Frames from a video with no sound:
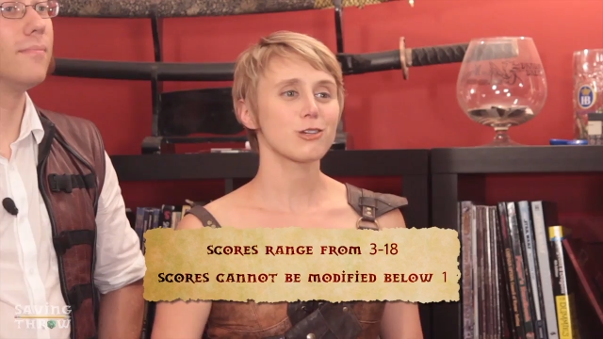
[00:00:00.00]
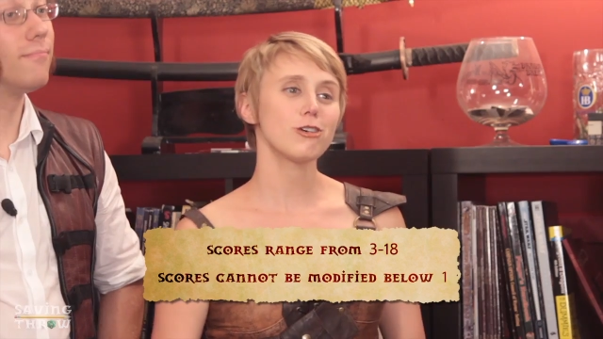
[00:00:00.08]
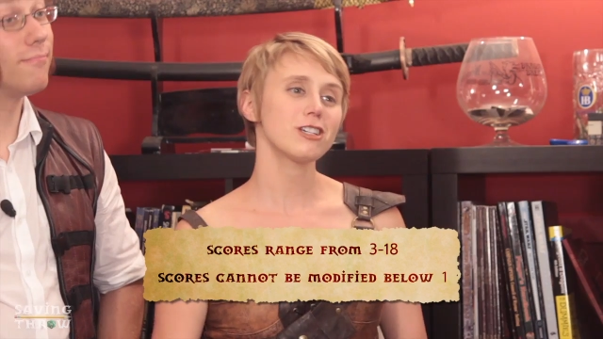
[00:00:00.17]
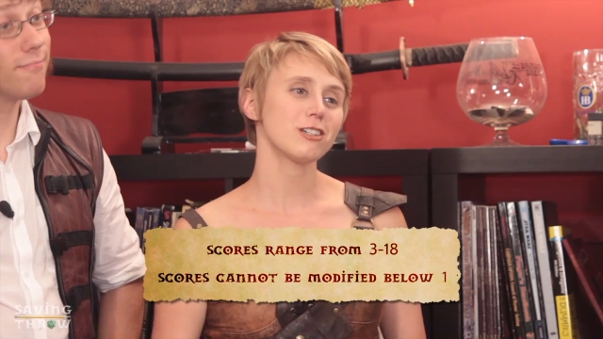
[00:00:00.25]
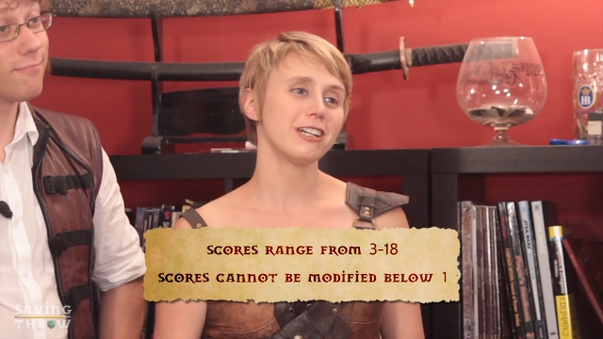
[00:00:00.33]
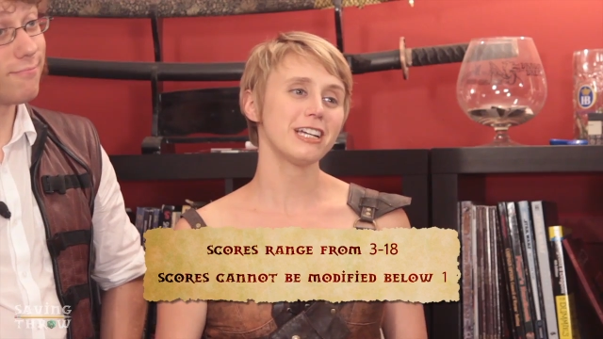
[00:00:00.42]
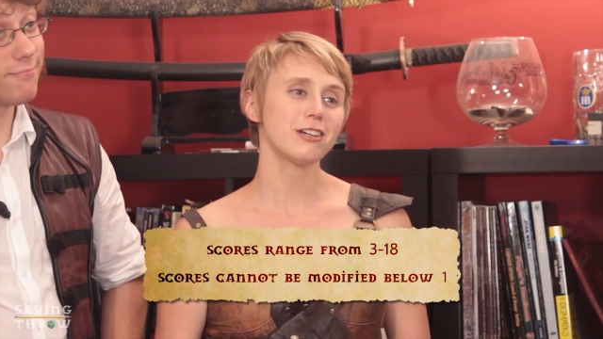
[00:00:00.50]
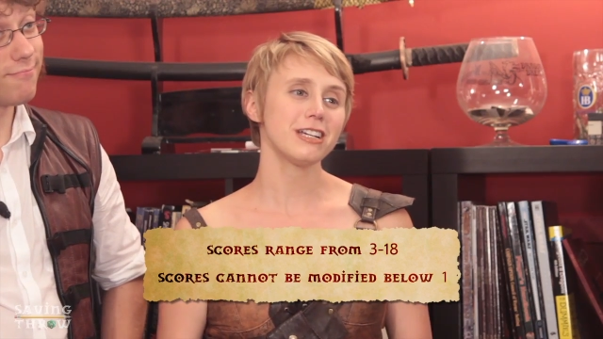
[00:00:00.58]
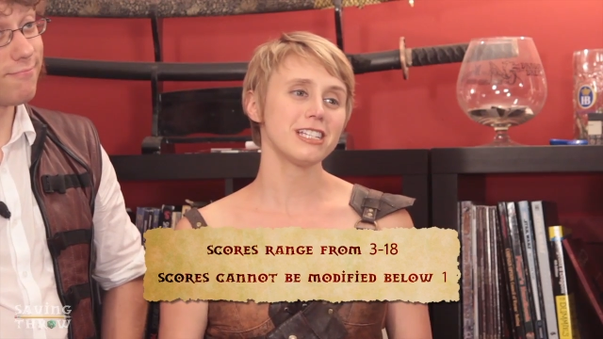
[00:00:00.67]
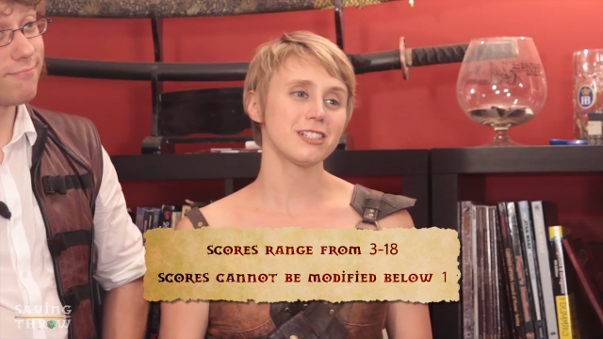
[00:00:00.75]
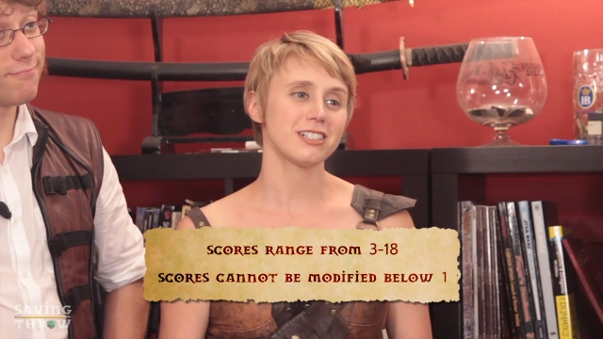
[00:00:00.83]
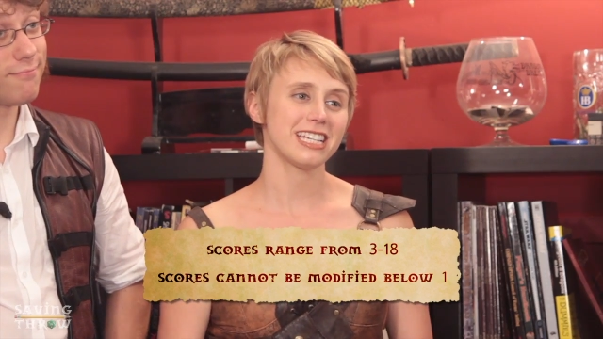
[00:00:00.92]
Speaker 1: Scores are
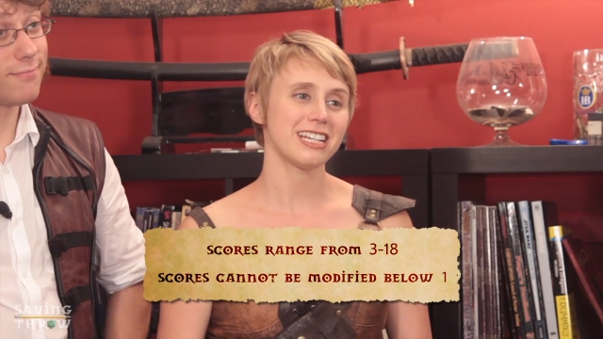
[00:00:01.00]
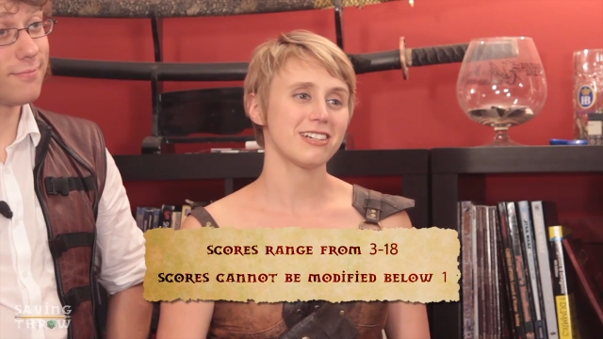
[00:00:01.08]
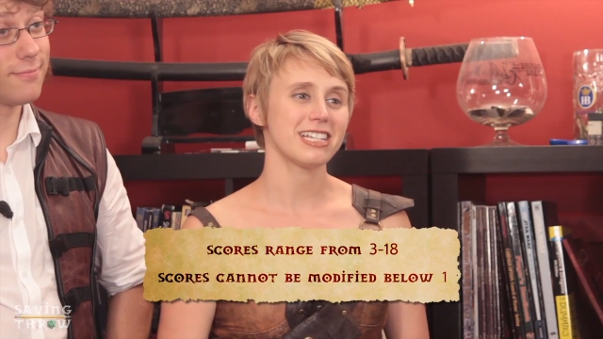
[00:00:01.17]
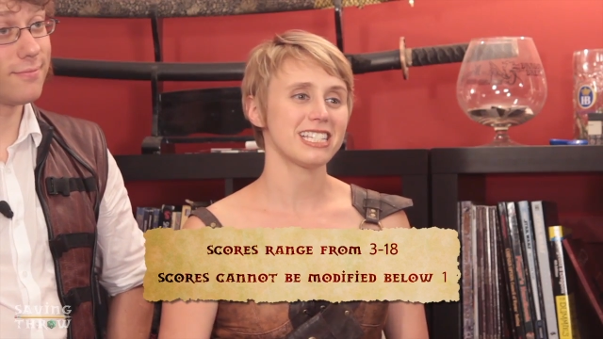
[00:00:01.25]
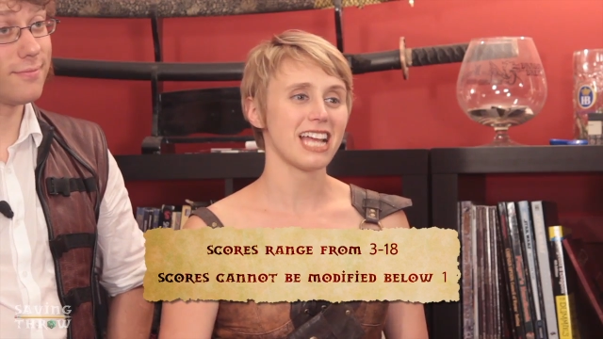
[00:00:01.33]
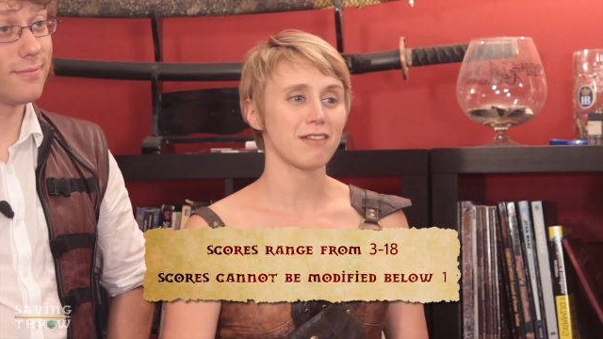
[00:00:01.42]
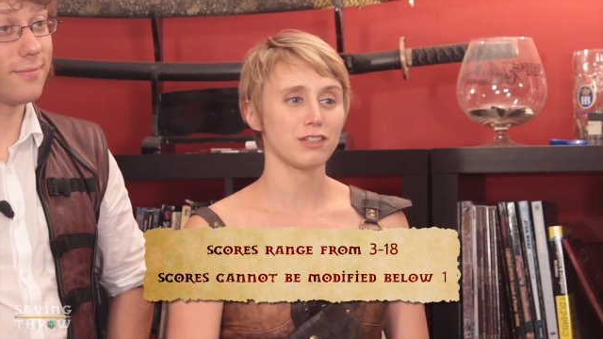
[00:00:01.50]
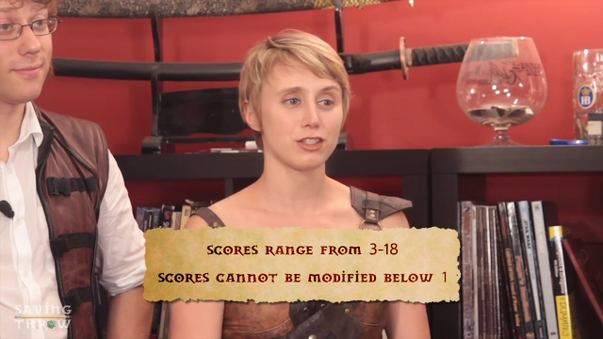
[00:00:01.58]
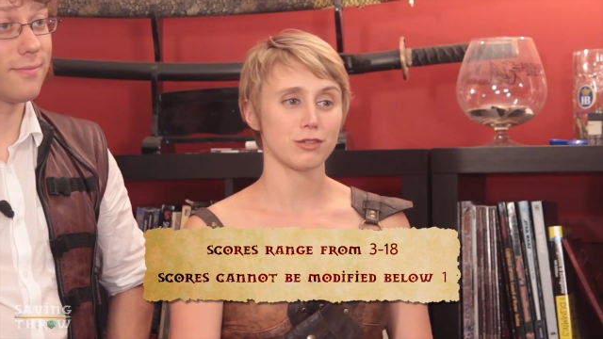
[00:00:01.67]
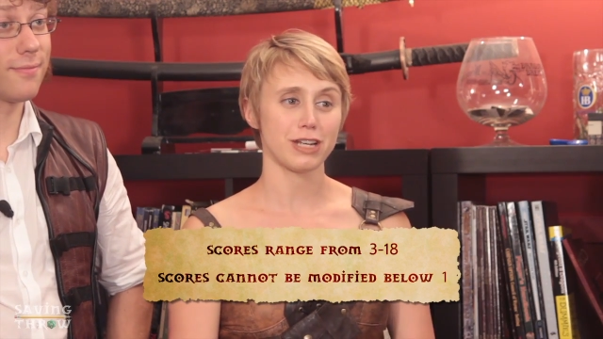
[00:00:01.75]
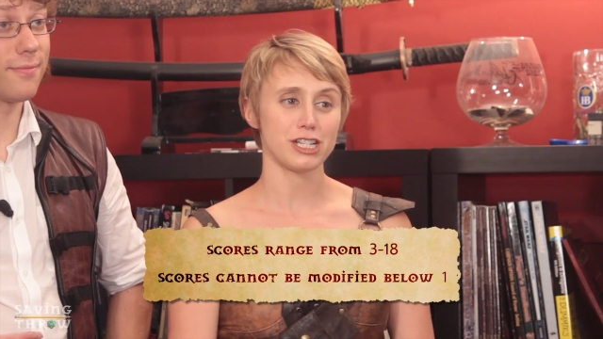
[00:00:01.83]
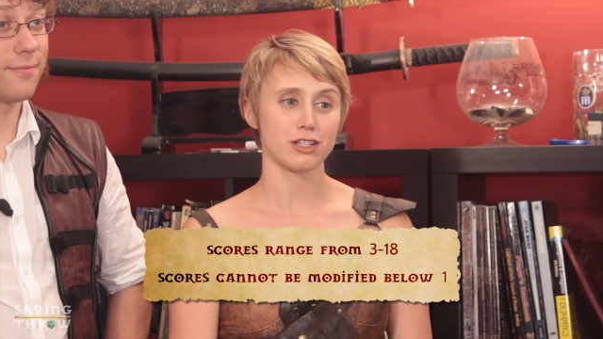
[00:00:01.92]
increased or decreased after
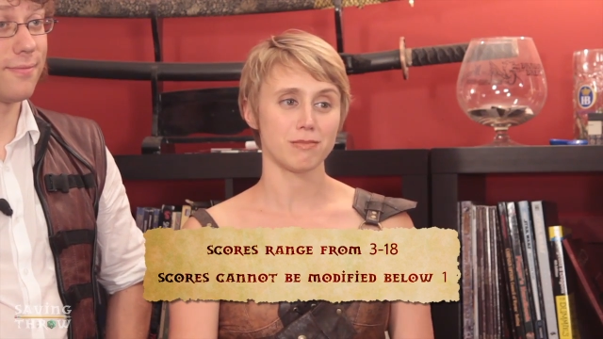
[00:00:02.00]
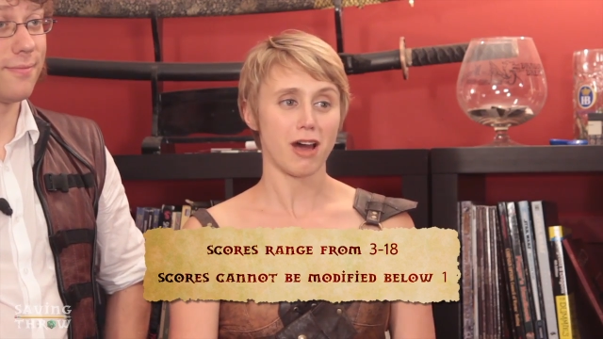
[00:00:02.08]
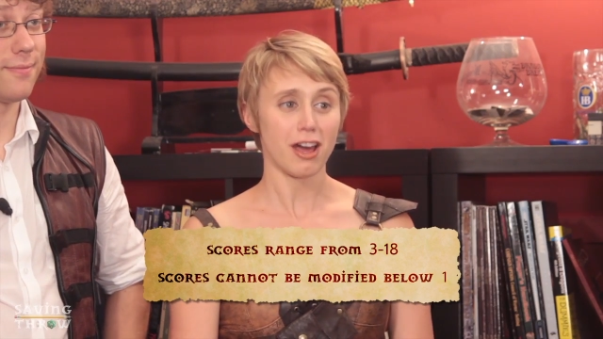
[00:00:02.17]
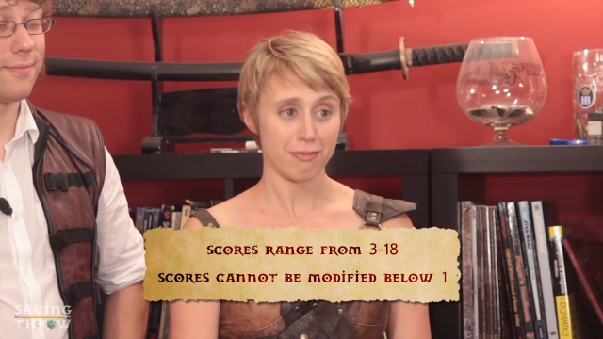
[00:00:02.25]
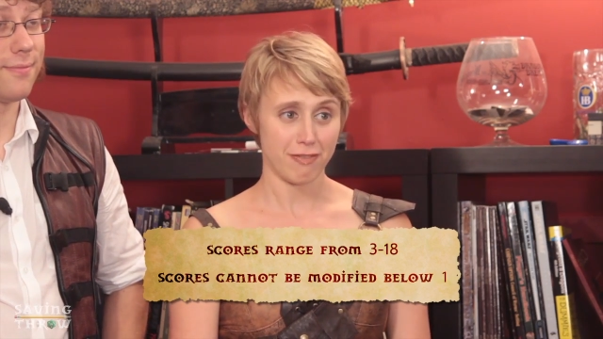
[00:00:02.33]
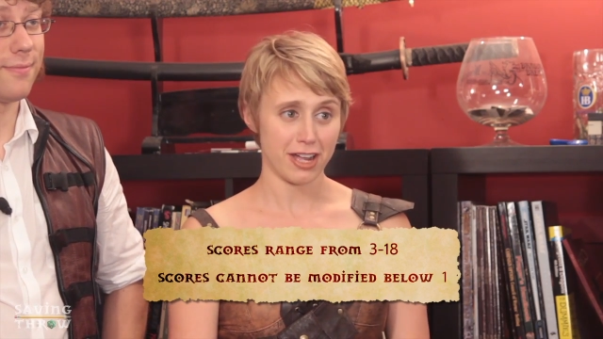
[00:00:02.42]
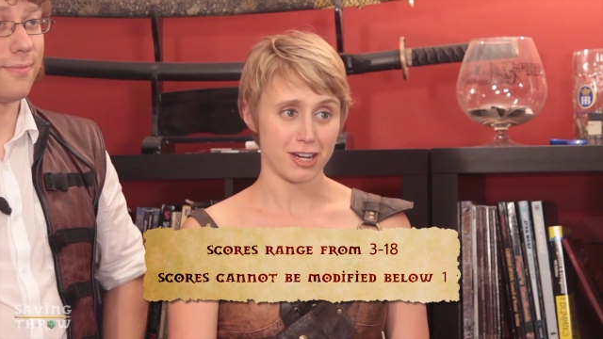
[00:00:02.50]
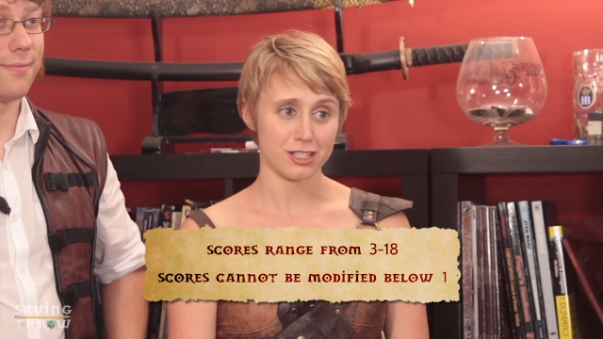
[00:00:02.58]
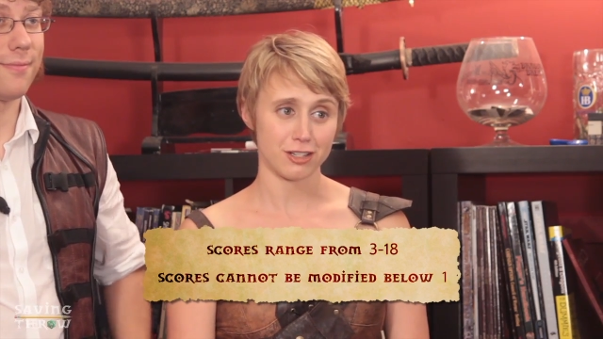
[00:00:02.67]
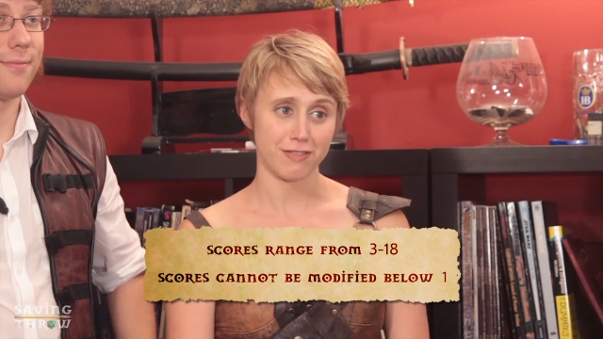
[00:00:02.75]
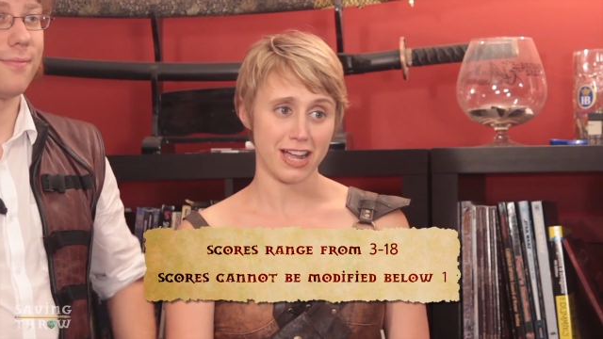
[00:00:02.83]
the racial modifiers are